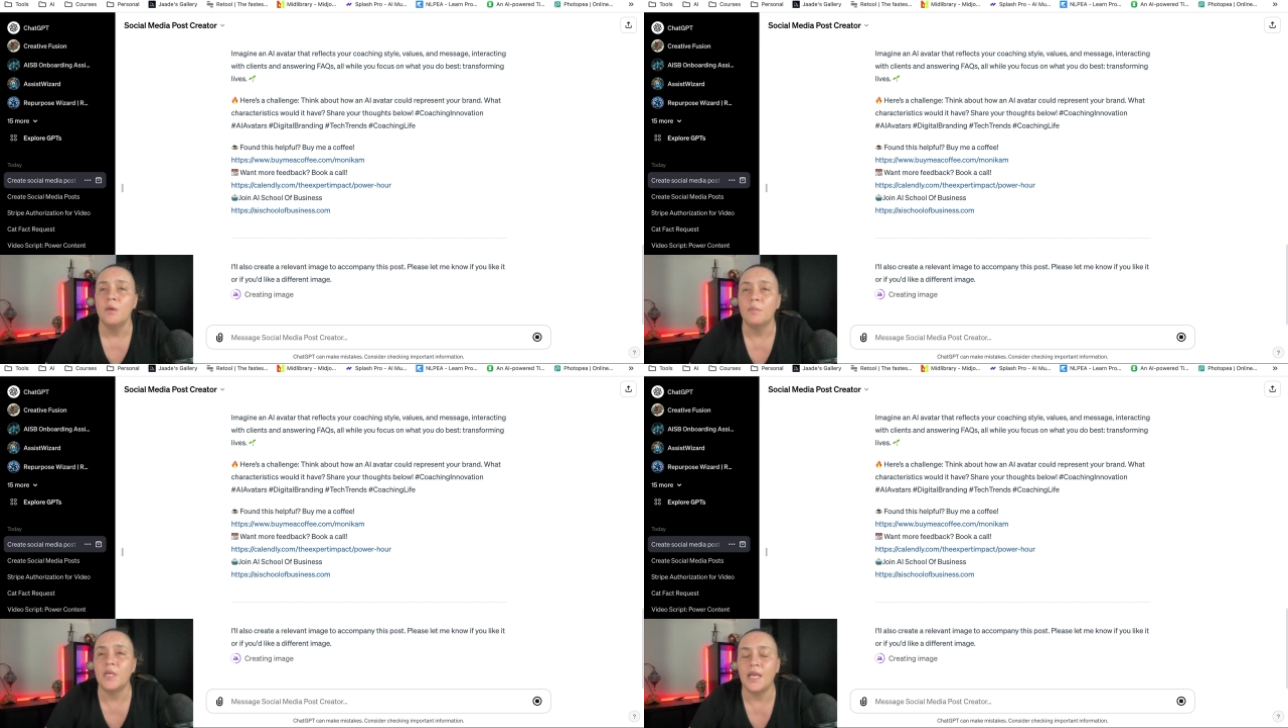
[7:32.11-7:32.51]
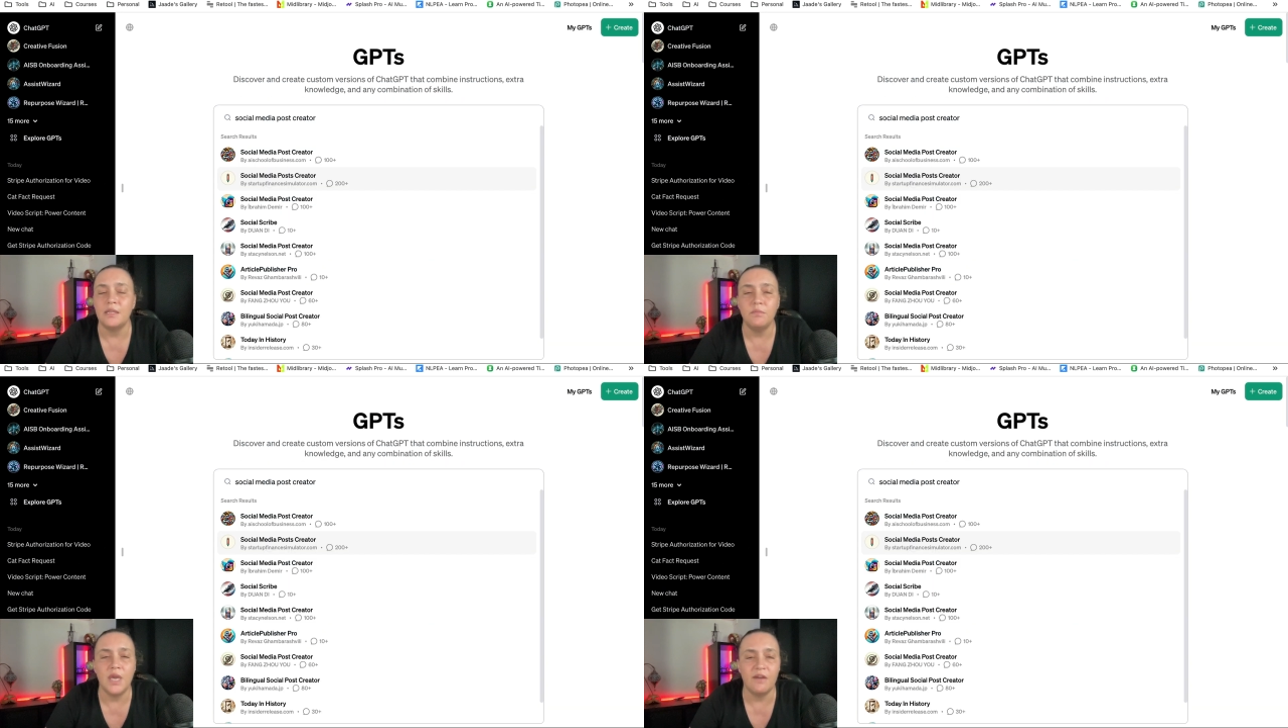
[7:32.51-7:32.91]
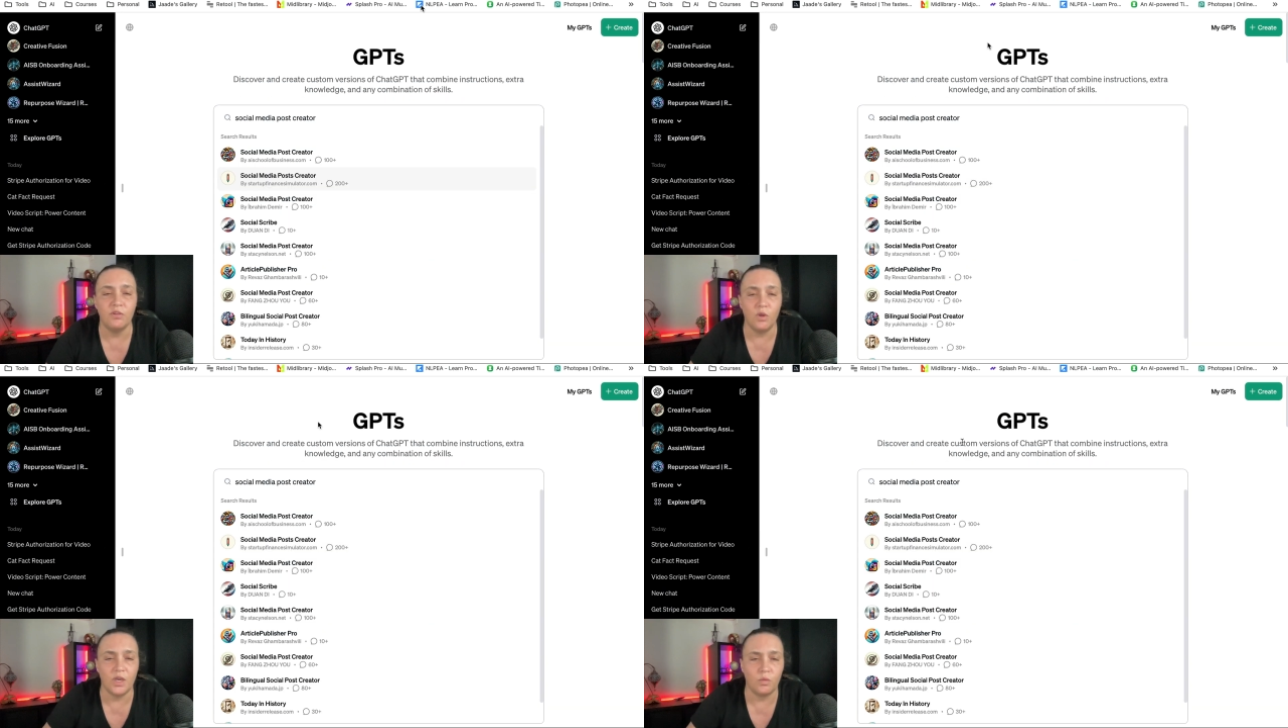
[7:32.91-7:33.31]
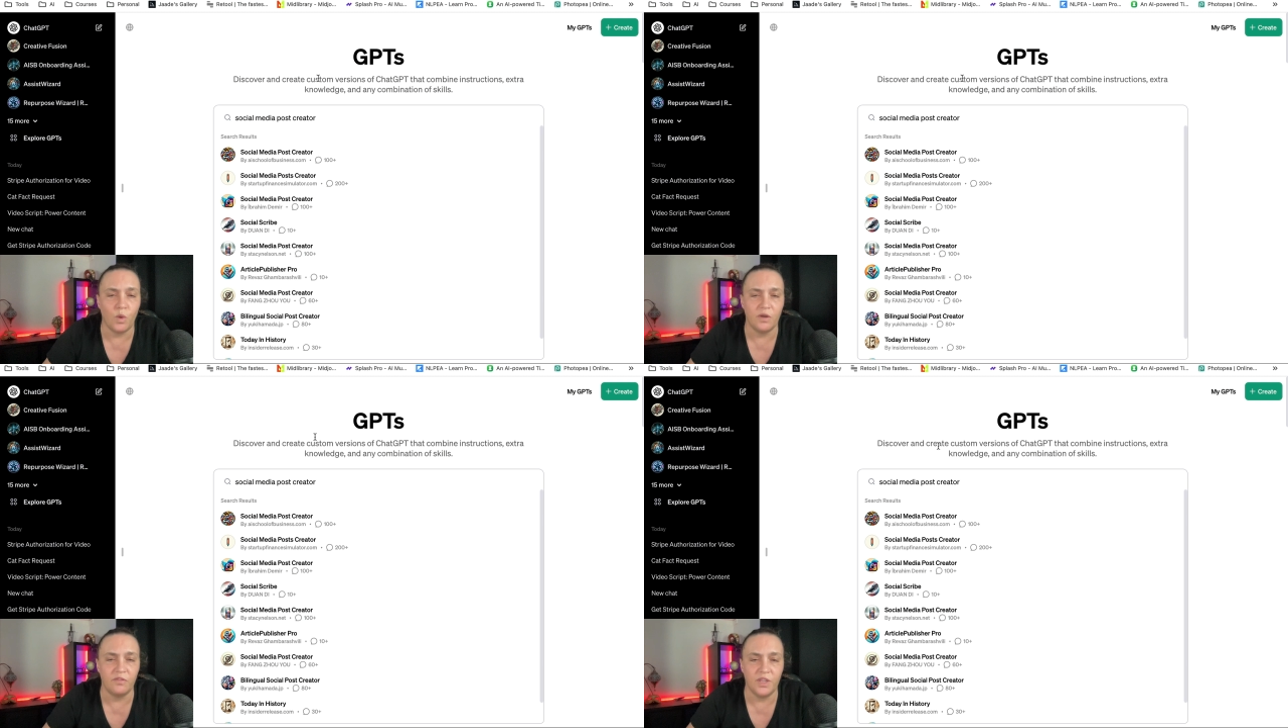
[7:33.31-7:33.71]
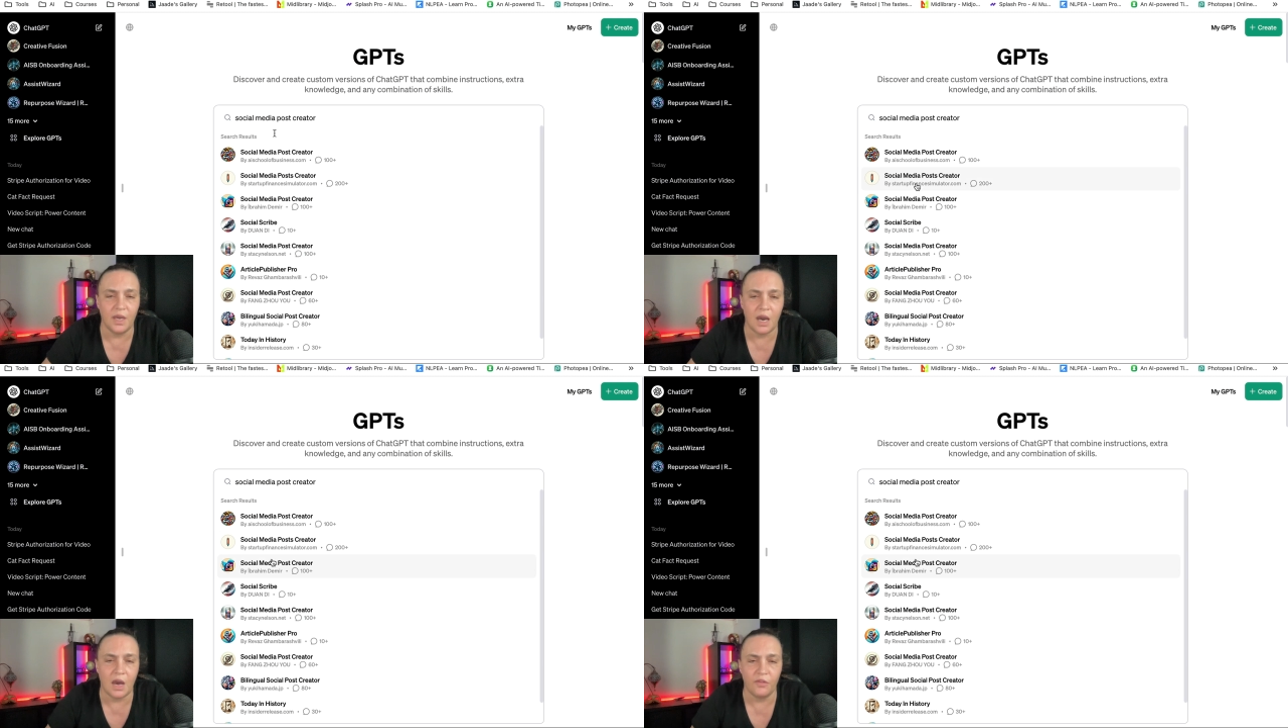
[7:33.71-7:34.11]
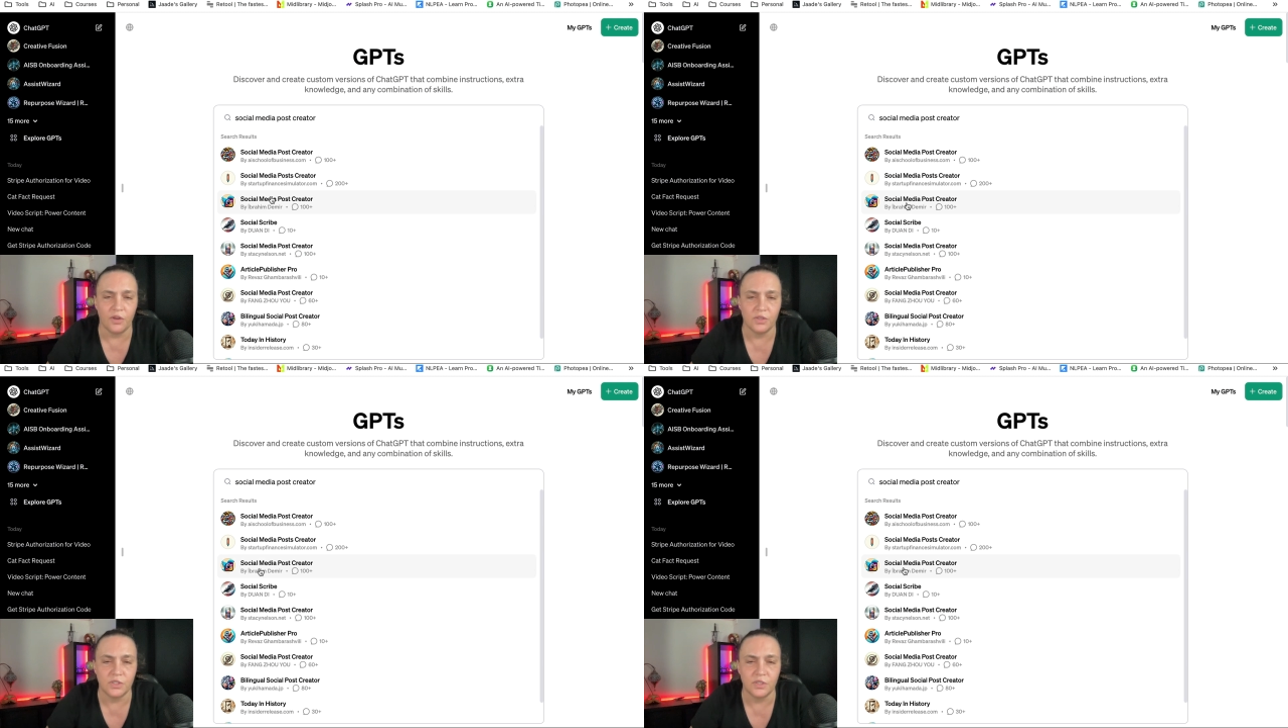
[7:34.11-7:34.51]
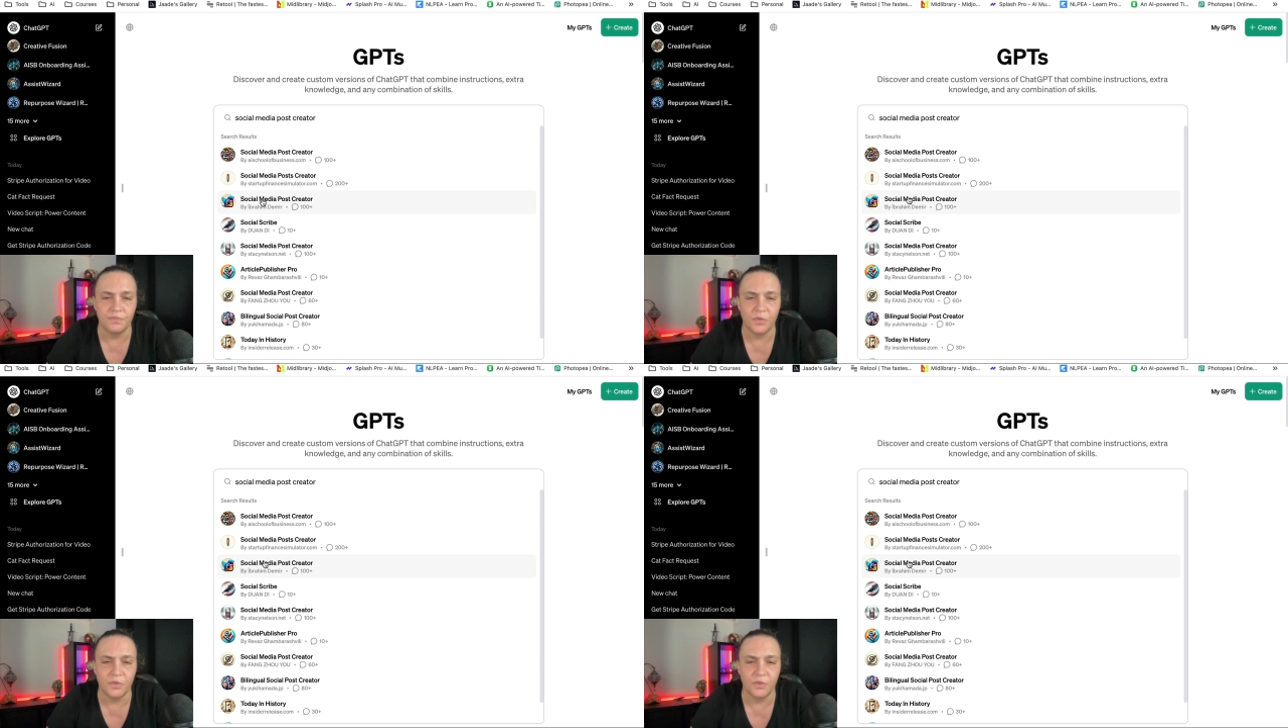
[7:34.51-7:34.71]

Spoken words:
but let me have a look at one of the others.